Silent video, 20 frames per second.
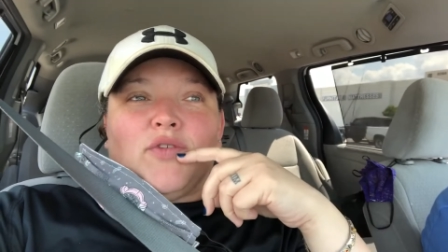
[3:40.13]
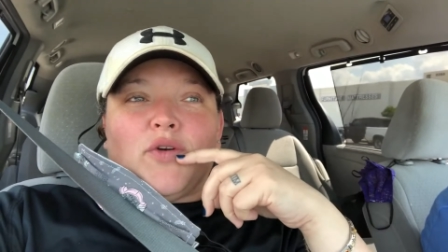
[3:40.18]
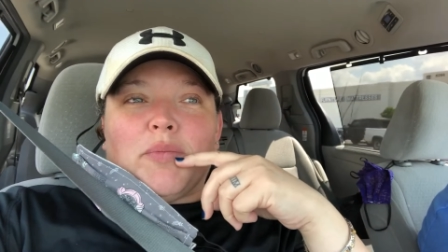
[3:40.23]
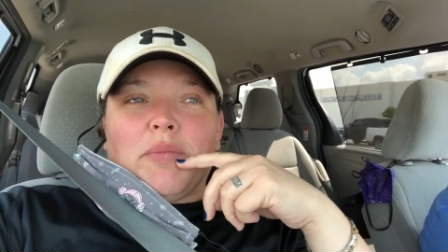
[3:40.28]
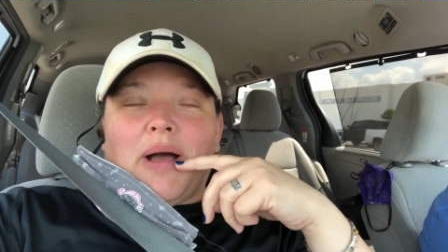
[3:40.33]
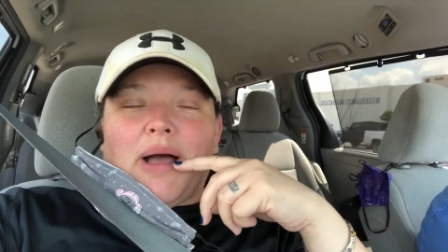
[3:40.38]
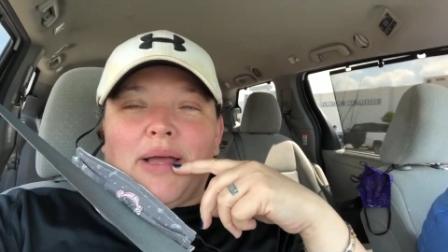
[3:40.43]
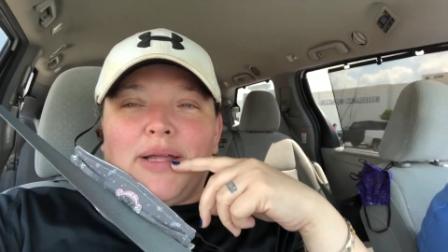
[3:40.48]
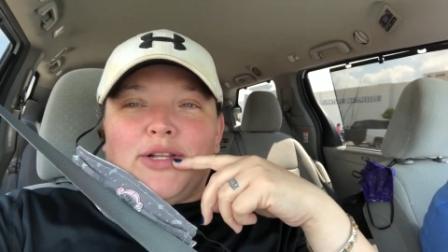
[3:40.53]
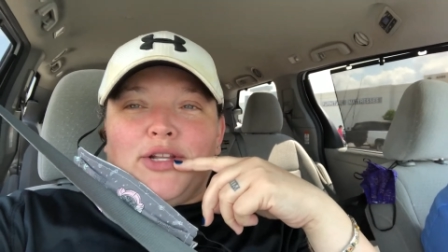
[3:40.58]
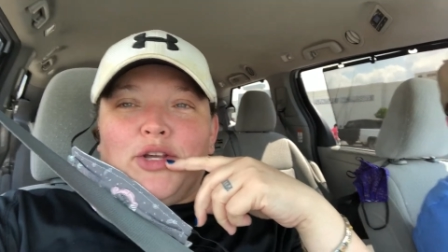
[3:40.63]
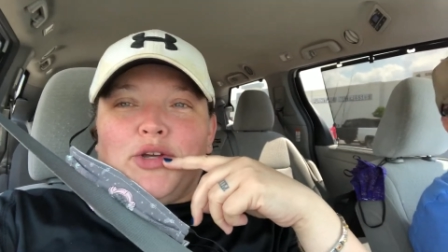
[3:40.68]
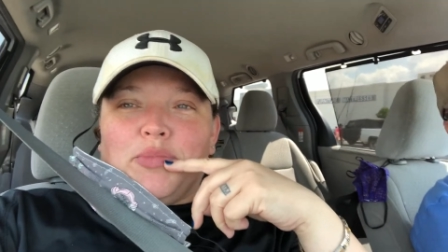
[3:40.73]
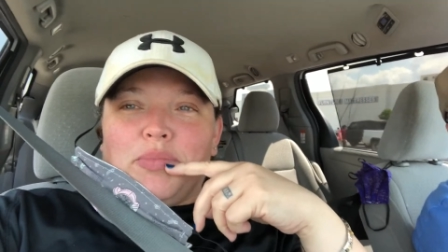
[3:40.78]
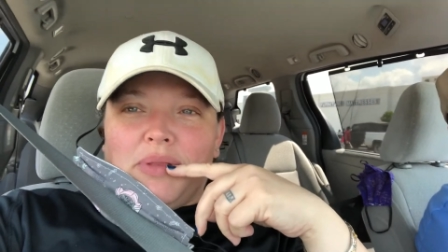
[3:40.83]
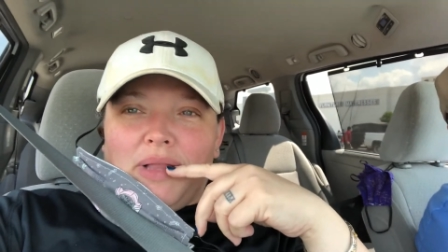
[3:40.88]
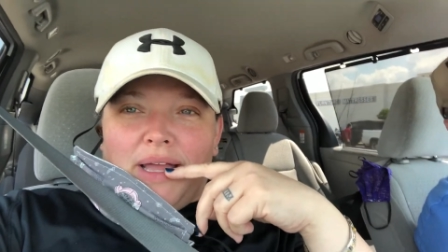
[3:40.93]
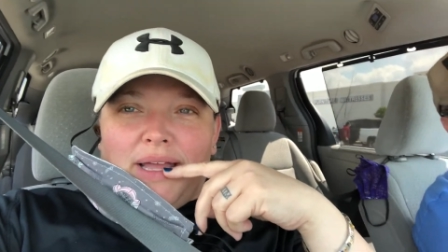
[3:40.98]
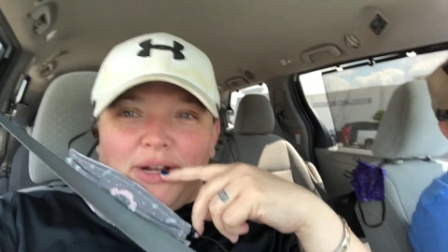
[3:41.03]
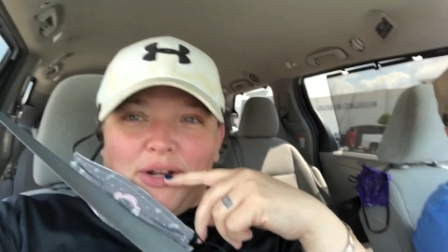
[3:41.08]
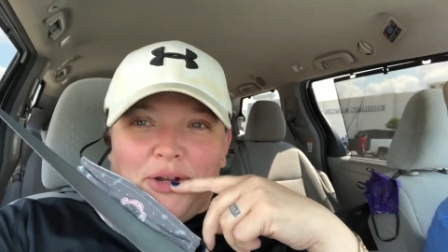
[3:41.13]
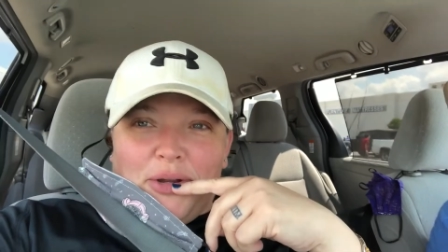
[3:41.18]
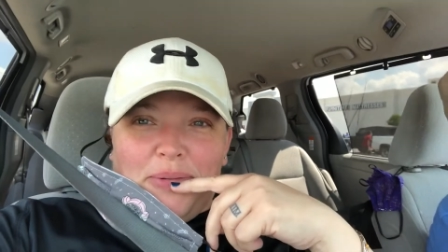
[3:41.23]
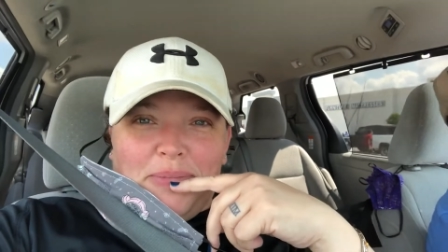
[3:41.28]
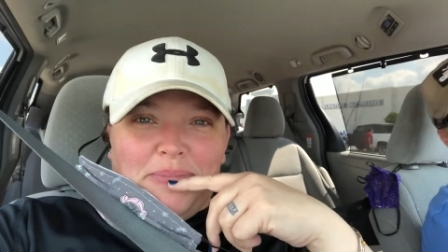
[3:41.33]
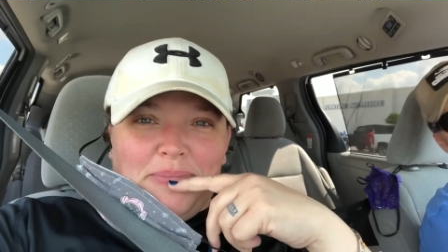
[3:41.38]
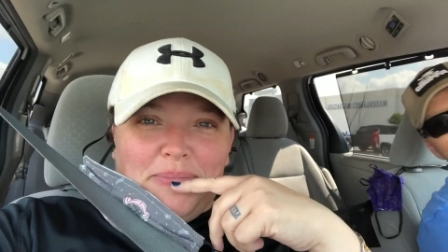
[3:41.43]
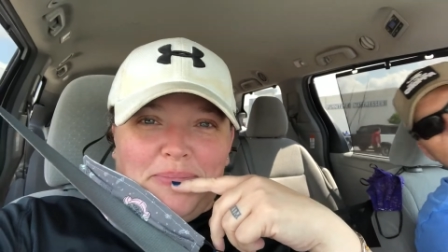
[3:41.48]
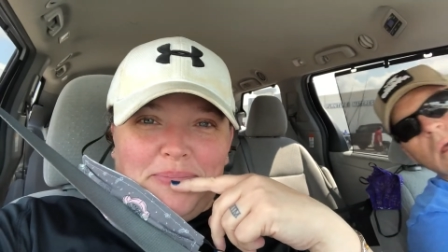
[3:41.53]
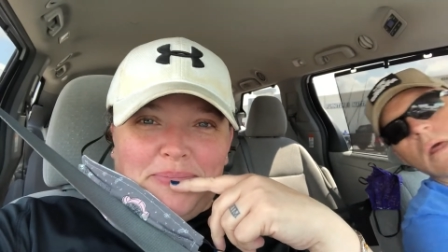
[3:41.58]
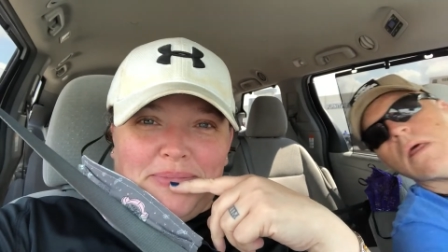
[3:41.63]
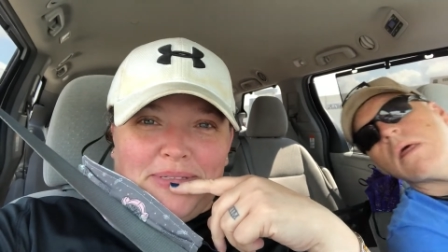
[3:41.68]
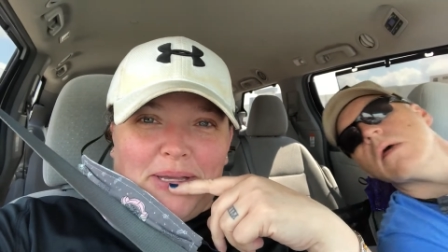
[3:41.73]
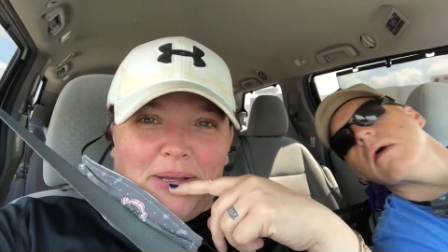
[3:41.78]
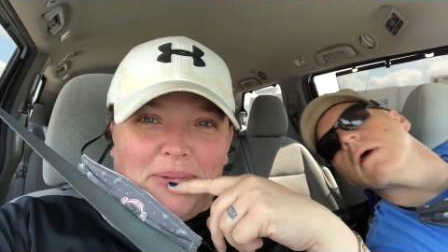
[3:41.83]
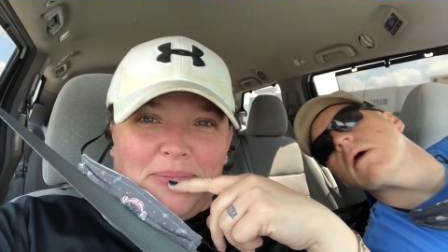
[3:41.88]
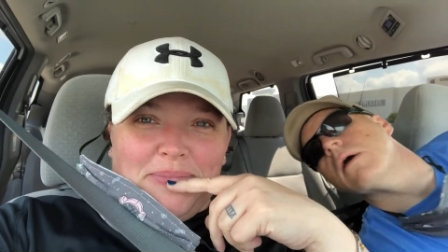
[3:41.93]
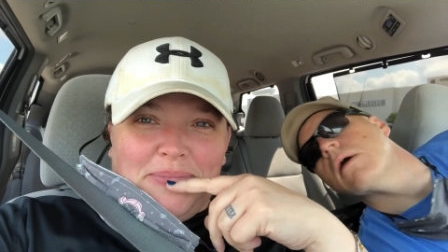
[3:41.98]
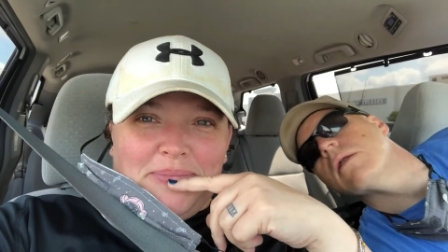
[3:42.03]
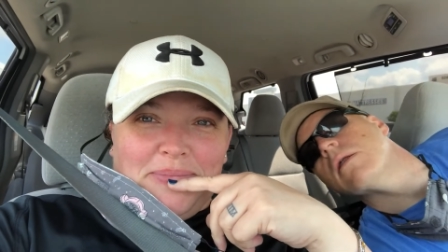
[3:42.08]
for my new planner. So.